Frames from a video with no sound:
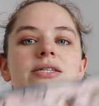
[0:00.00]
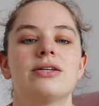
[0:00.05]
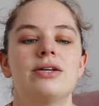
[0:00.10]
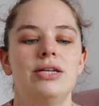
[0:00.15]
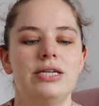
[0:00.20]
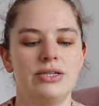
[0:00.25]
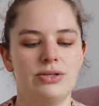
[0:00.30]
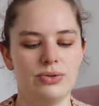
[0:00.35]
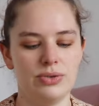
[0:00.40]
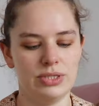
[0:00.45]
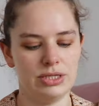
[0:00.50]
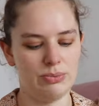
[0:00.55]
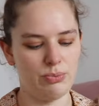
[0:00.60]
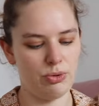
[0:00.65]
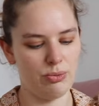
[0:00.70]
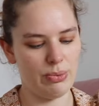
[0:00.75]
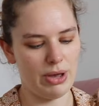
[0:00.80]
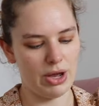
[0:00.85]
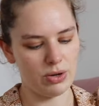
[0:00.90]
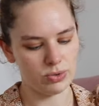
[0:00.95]
a little zipper
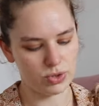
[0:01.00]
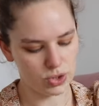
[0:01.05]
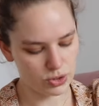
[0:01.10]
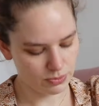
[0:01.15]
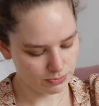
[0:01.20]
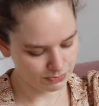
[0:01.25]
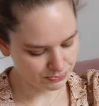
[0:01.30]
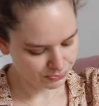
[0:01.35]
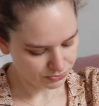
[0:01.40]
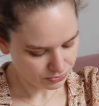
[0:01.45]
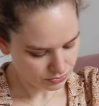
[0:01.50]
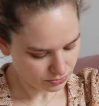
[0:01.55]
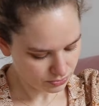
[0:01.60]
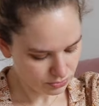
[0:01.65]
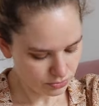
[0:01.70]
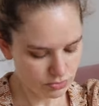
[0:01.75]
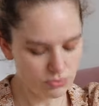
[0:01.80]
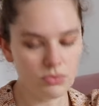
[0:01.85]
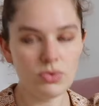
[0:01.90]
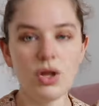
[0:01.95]
pouch
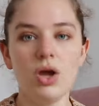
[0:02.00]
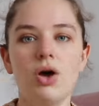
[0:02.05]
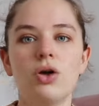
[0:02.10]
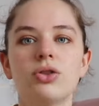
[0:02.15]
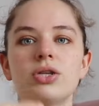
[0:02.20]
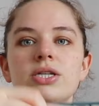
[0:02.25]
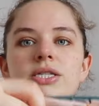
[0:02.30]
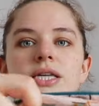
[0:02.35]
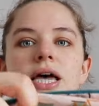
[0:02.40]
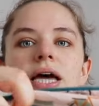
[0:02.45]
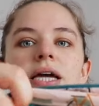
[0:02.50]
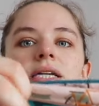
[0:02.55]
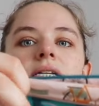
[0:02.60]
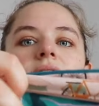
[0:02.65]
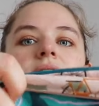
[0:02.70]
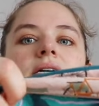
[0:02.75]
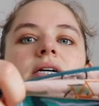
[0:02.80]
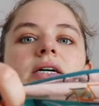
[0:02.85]
on the side.